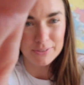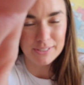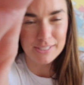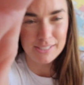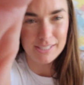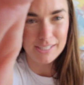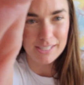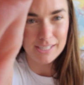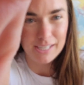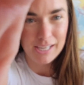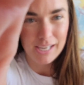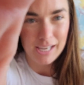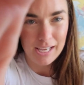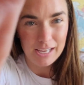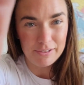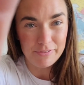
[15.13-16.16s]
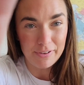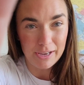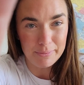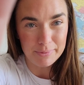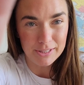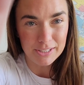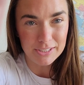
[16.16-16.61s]
See if I
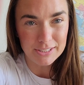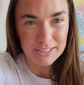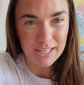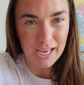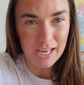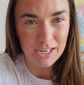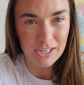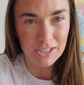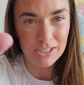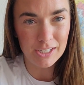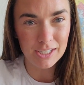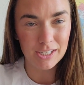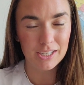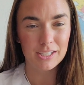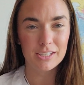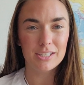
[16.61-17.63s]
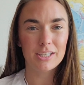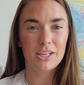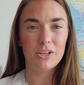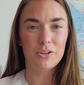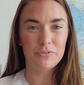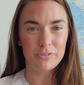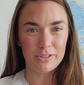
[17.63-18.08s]
am a little scattered.
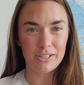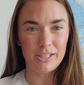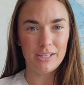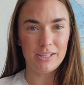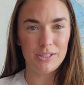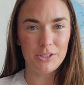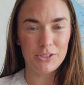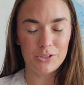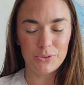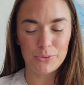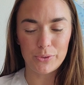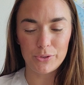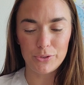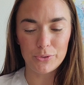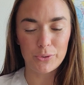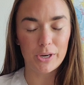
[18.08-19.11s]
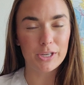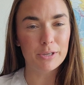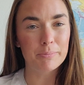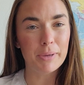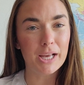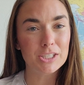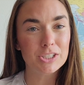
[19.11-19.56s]
Hopefully you are
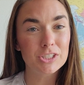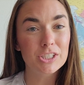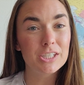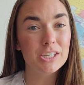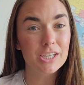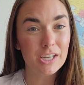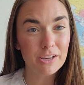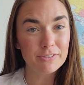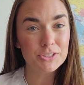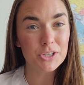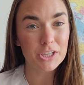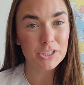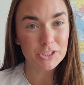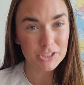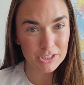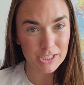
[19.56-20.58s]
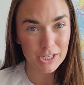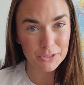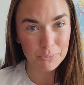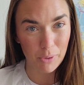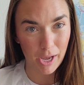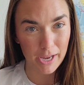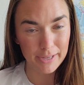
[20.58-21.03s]
compassionate enough to
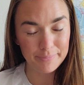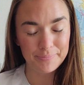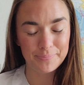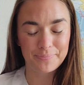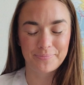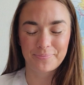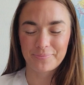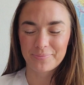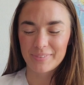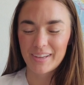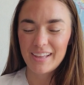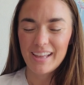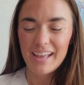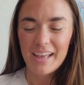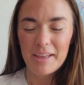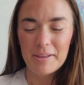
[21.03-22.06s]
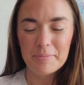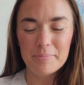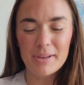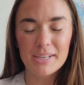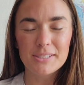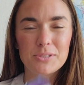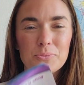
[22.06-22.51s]
understand why.
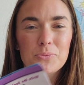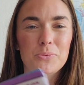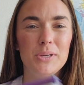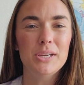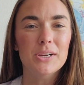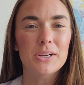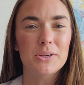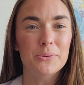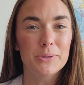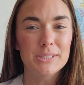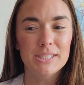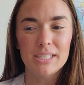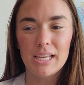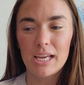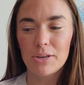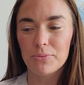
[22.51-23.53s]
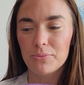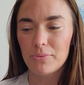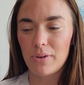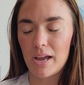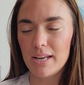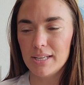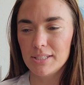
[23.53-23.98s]
But we are going to get
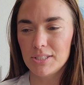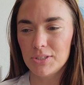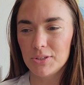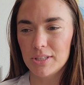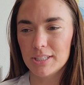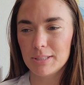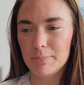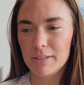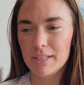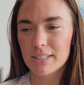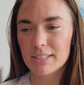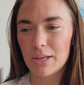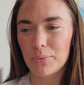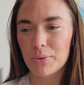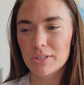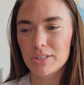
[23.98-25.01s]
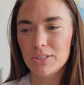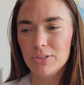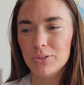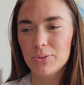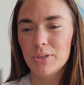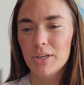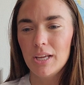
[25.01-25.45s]
right into this because I want
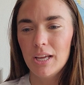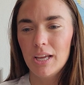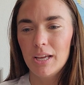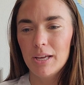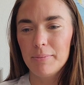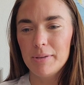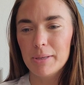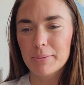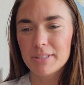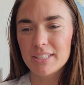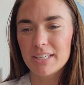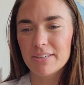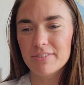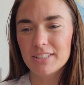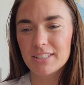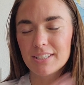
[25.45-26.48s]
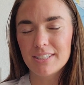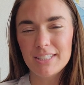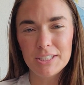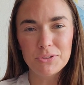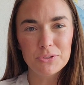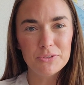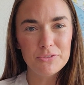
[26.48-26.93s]
to be able to give a
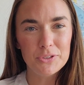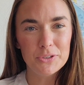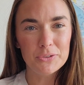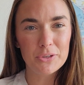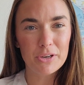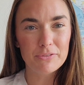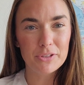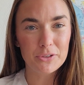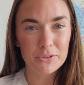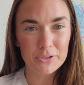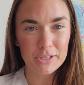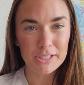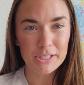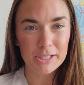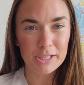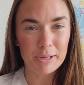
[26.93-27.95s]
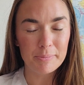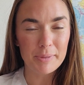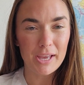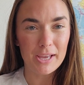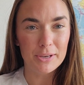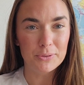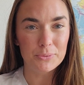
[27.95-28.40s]
succinct review of the curriculum
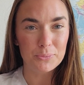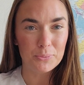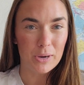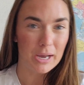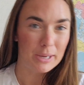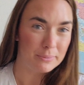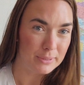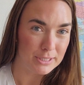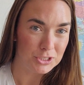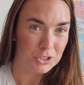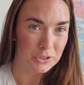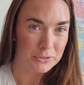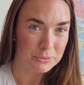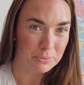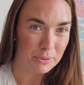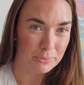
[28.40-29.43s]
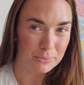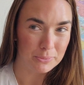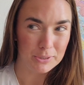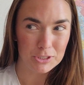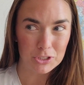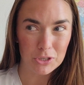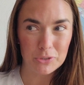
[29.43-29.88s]
and why we chose what
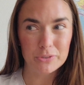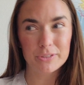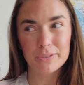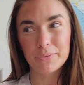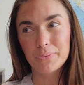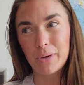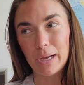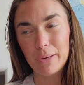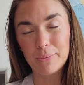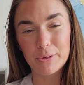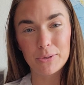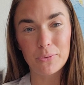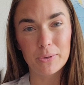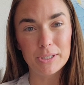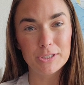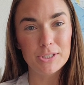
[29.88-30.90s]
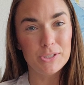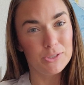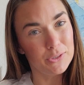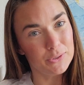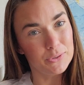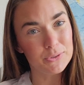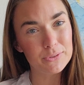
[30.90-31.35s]
we chose and why we're going to
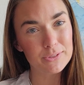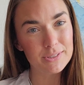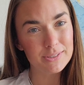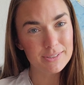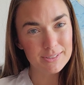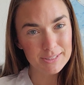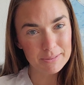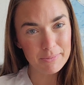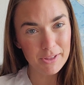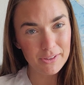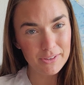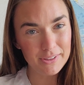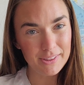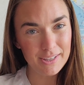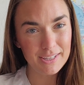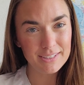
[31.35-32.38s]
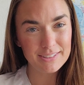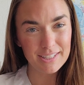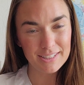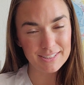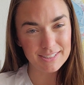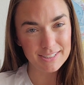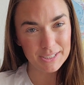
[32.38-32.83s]
use some other things
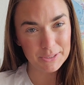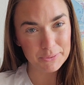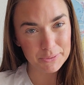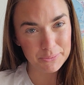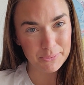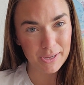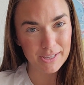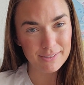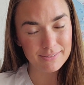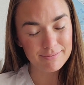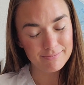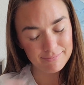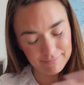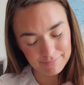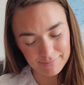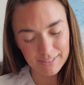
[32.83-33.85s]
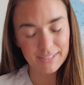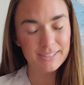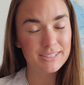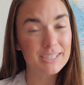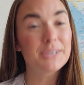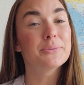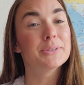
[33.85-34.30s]
and stick with
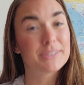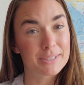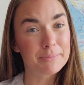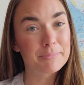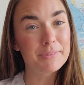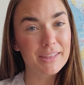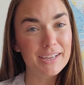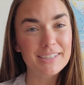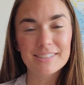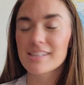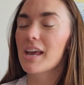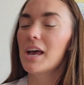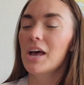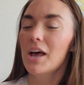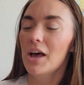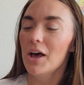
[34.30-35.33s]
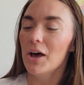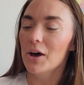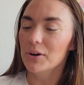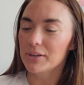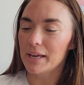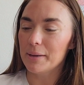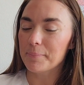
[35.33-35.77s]
some things.
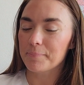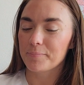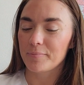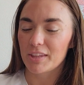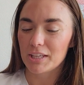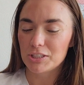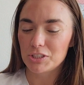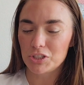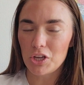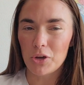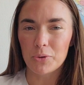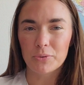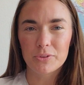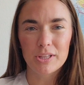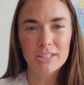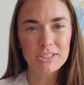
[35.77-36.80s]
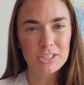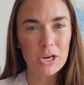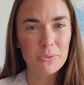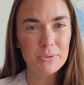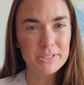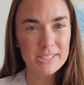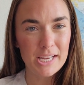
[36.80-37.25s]
Okay, so let's
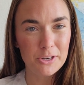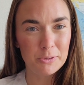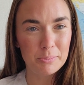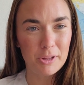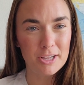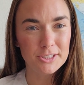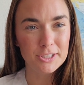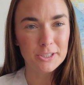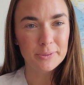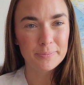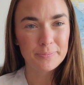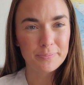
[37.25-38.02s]
start with Zehner Blosser.